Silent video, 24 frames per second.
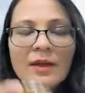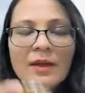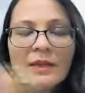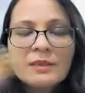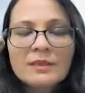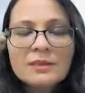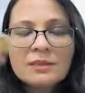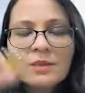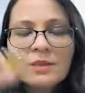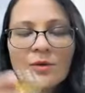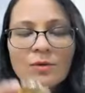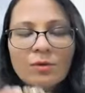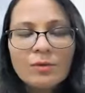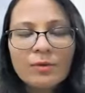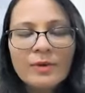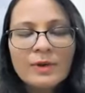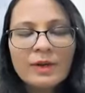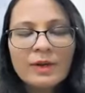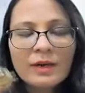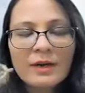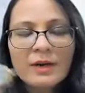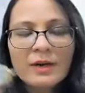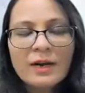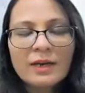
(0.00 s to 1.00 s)
And
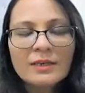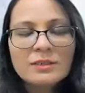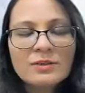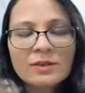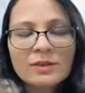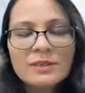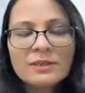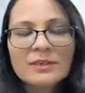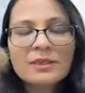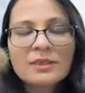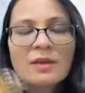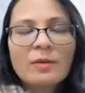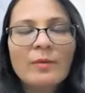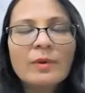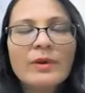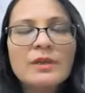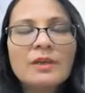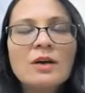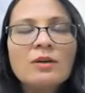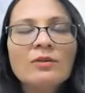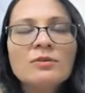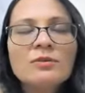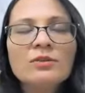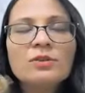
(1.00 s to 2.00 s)
slowly and gradually, it's
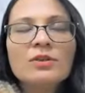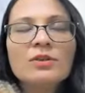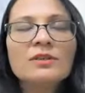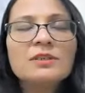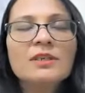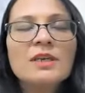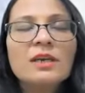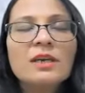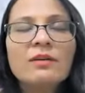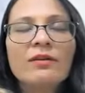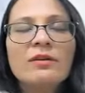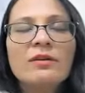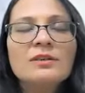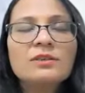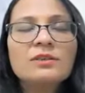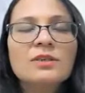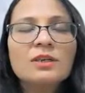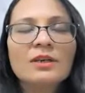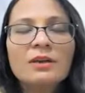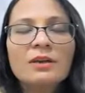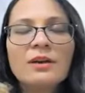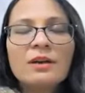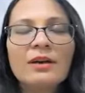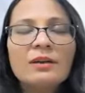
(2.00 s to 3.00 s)
coming down to your sacral
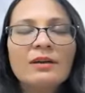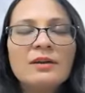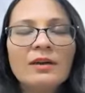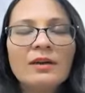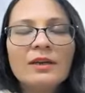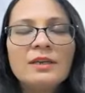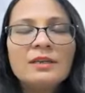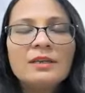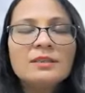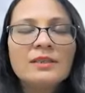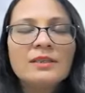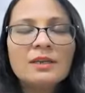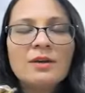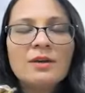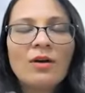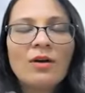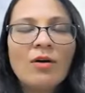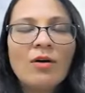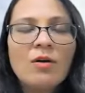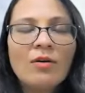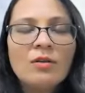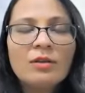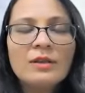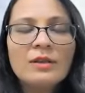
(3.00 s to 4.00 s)
chakra, releasing
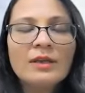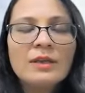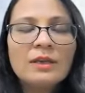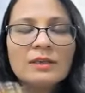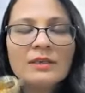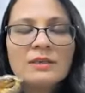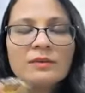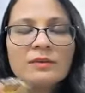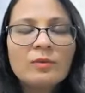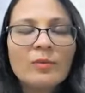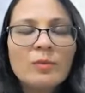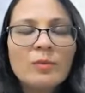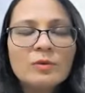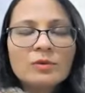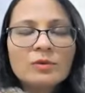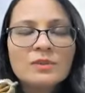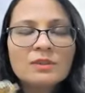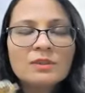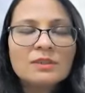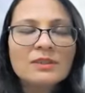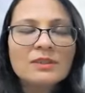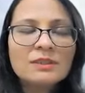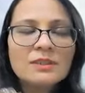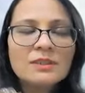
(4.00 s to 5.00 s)
all the negative
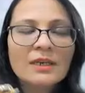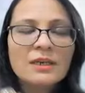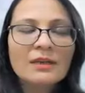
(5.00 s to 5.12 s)
emotions,